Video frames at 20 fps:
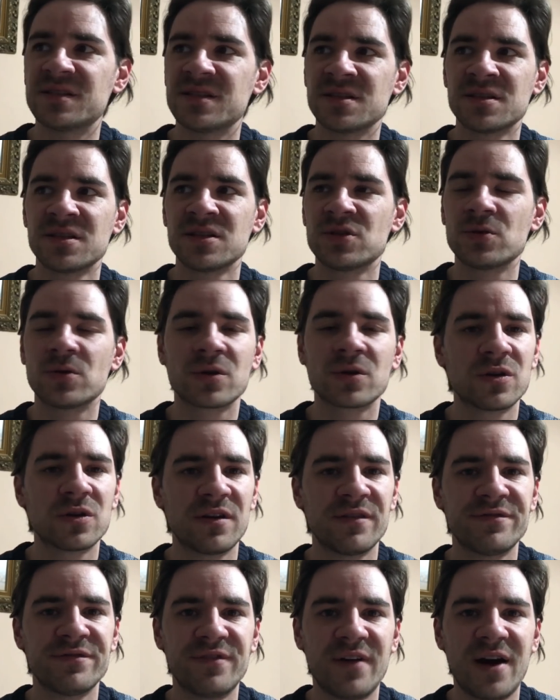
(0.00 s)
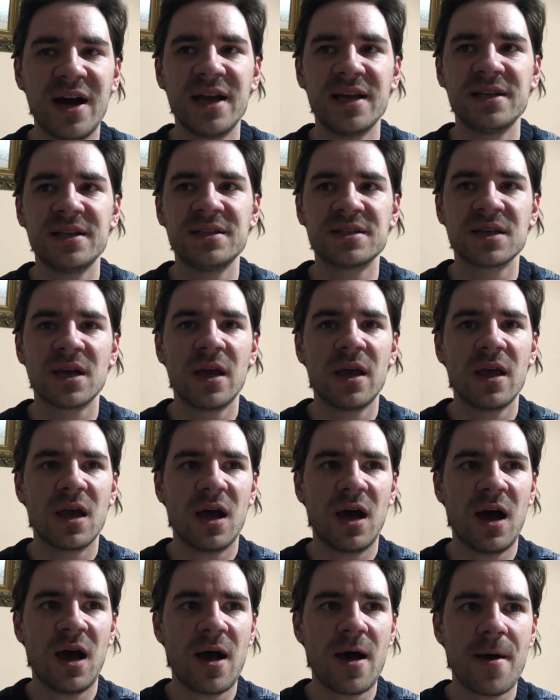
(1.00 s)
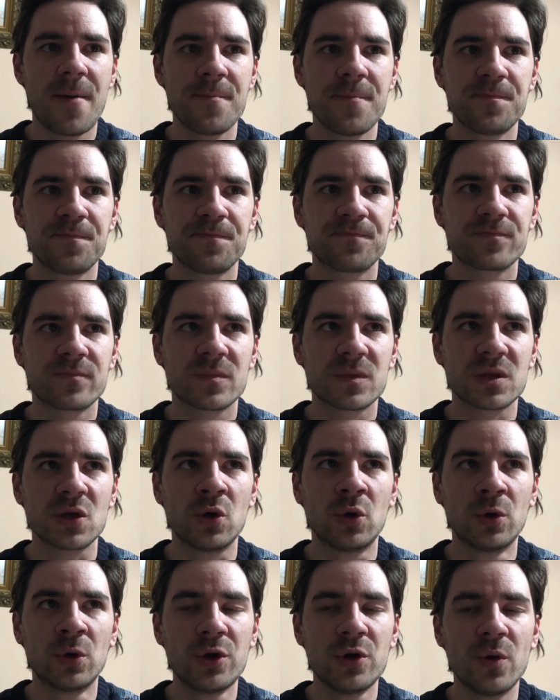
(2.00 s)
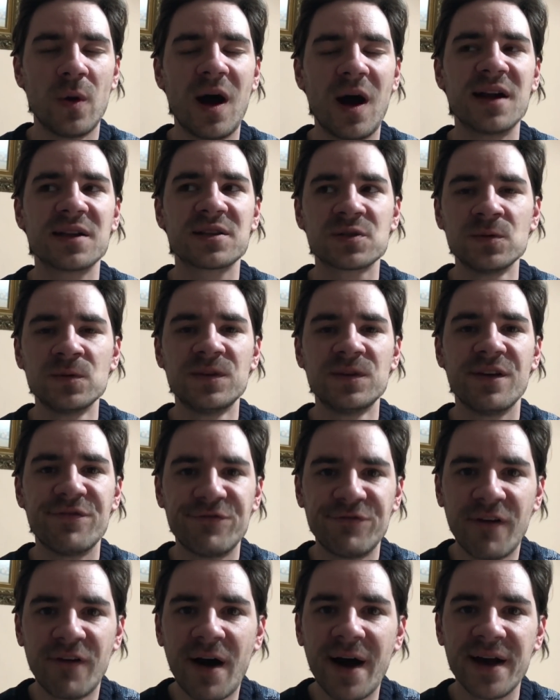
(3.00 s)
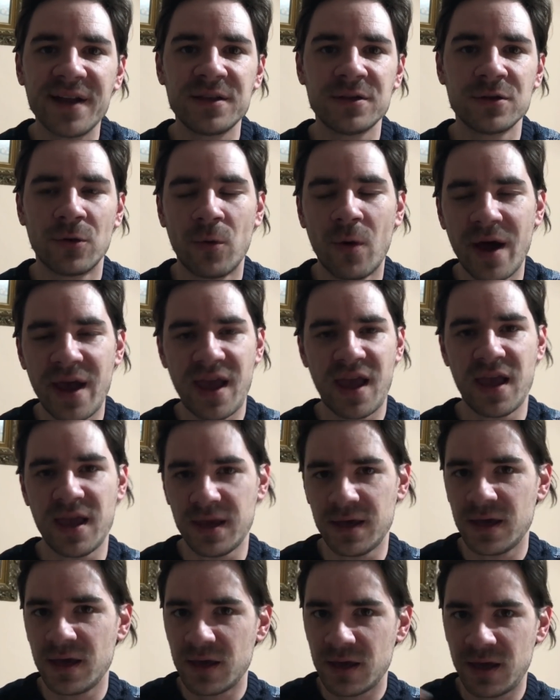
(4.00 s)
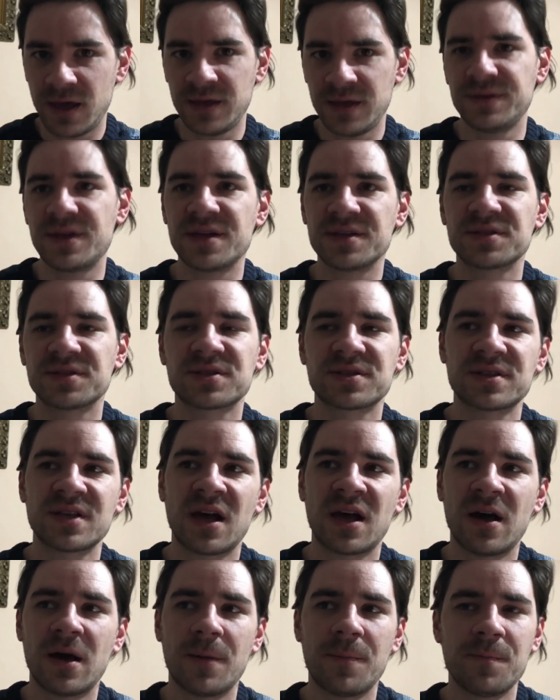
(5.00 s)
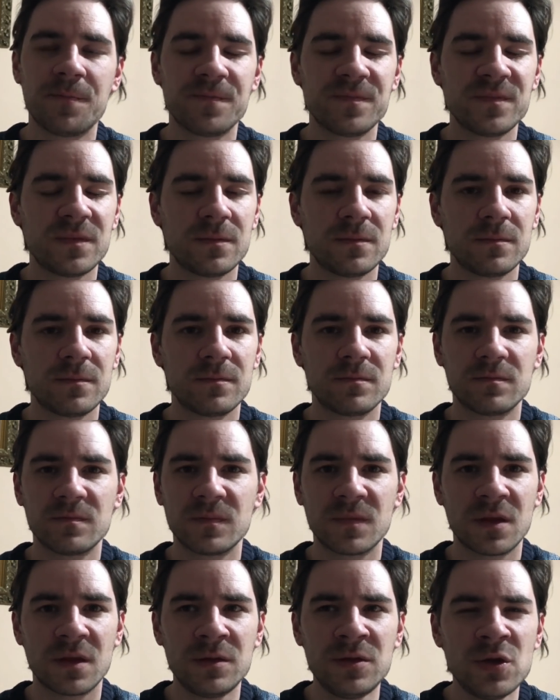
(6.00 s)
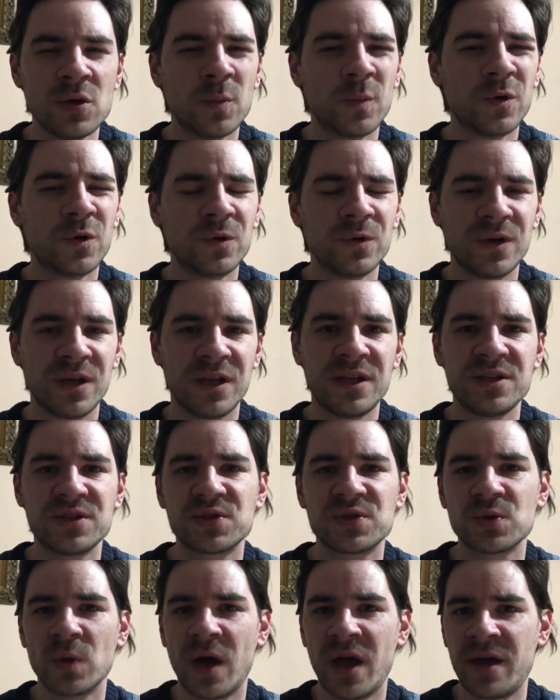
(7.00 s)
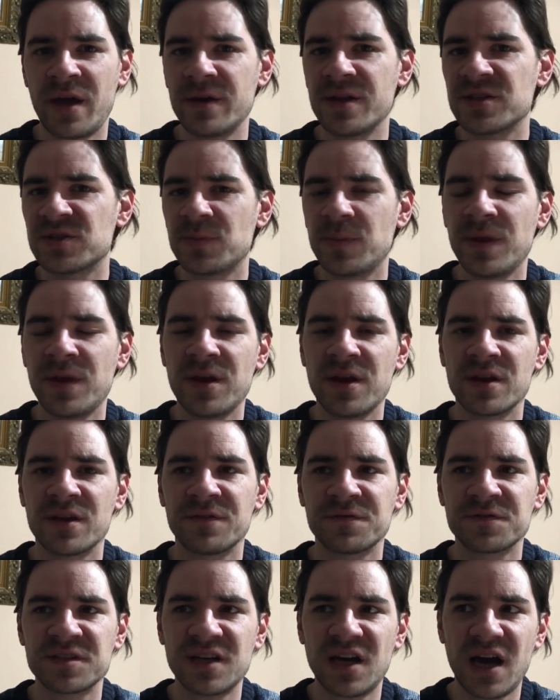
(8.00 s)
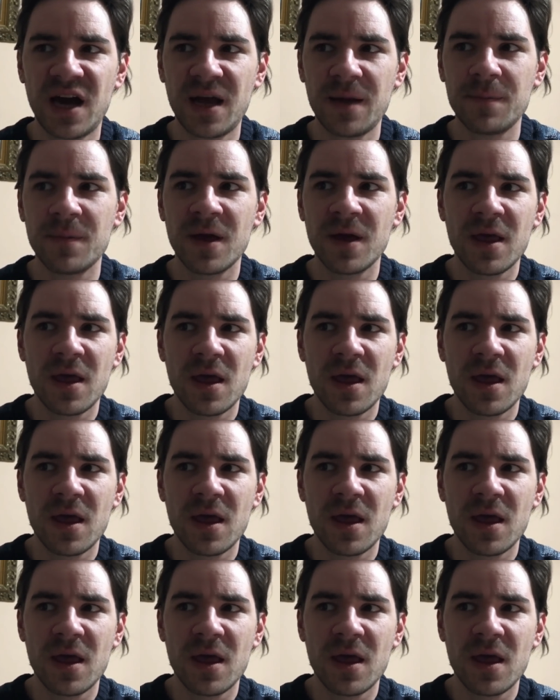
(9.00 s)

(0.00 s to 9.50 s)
is that you're going to find um, or you are to define your way in this uh, new moon into Aries period of time